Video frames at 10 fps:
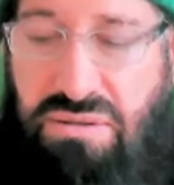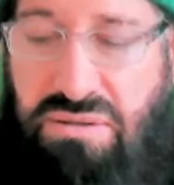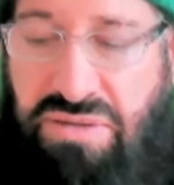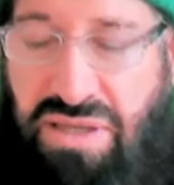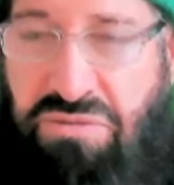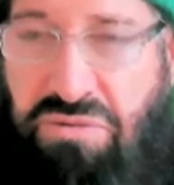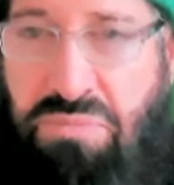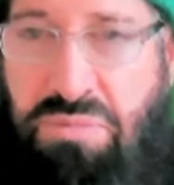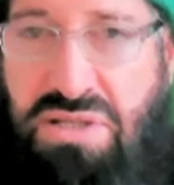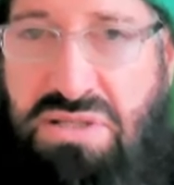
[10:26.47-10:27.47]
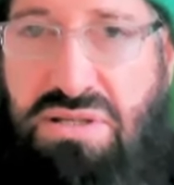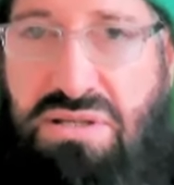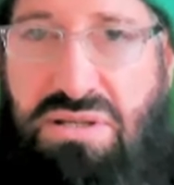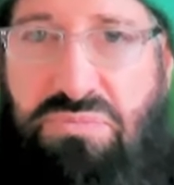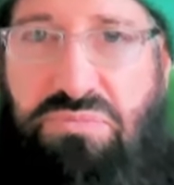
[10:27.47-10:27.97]
Thank you very much.
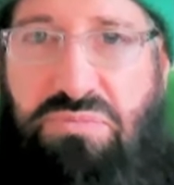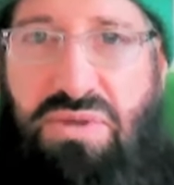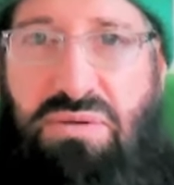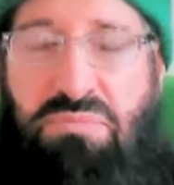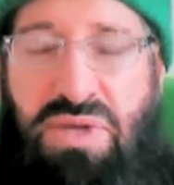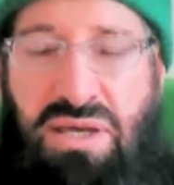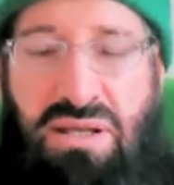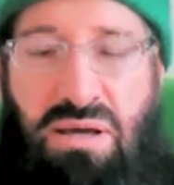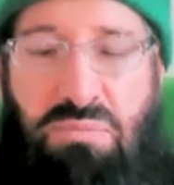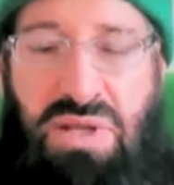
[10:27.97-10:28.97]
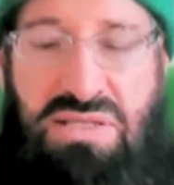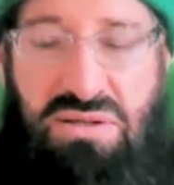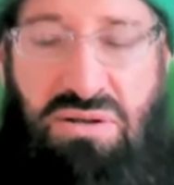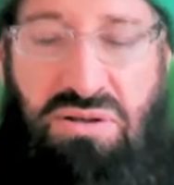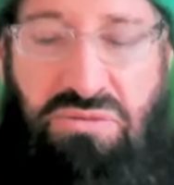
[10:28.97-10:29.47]
May Allah bless
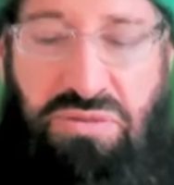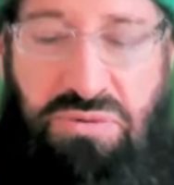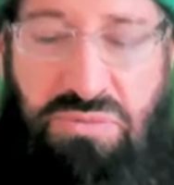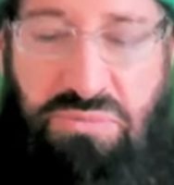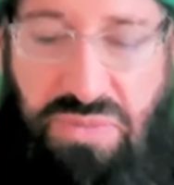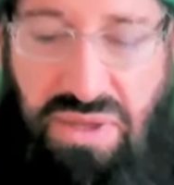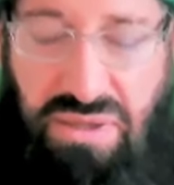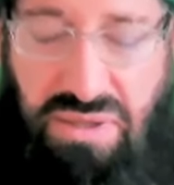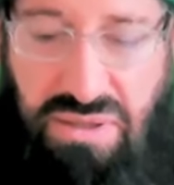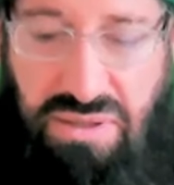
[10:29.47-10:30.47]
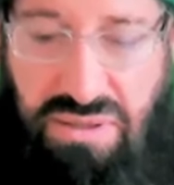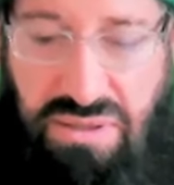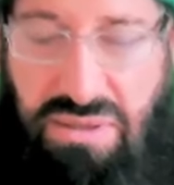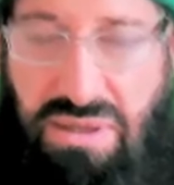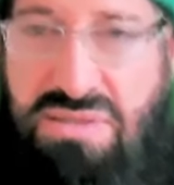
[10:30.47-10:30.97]
all of you.
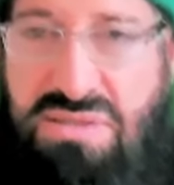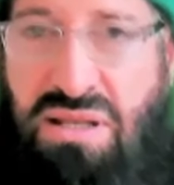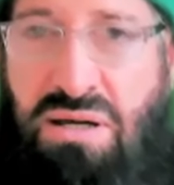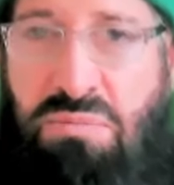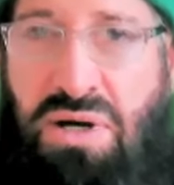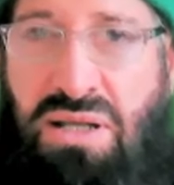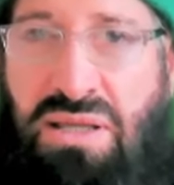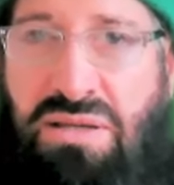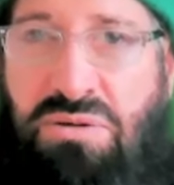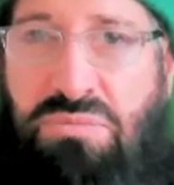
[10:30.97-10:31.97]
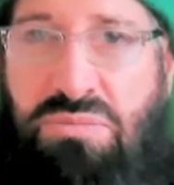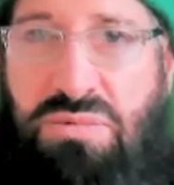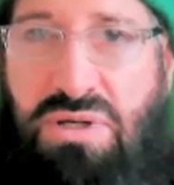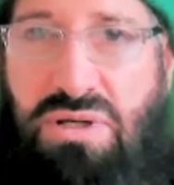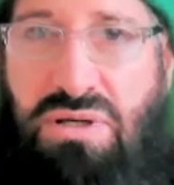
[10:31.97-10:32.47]
Assalamu alaikum
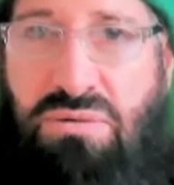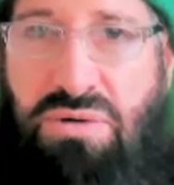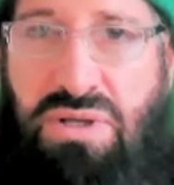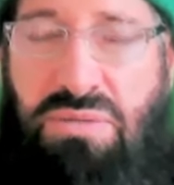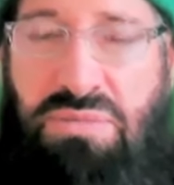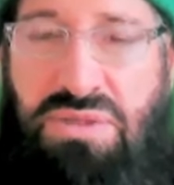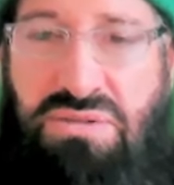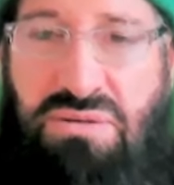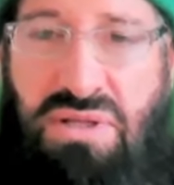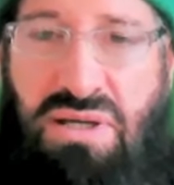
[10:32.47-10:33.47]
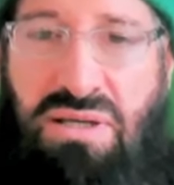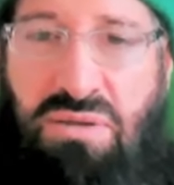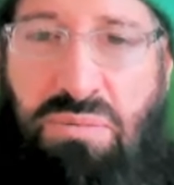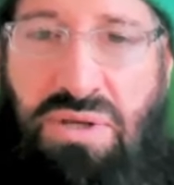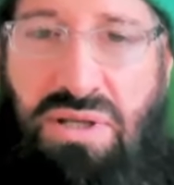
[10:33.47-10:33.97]
wa rahmatullahi
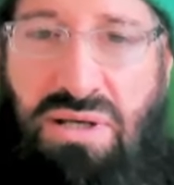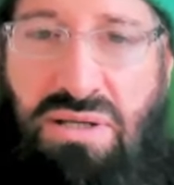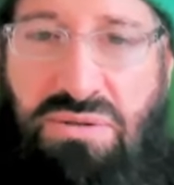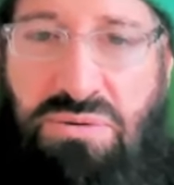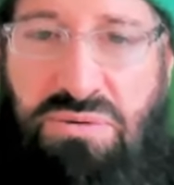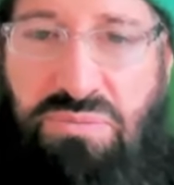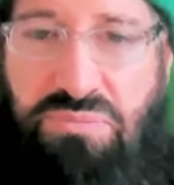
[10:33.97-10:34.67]
wa barakatuh.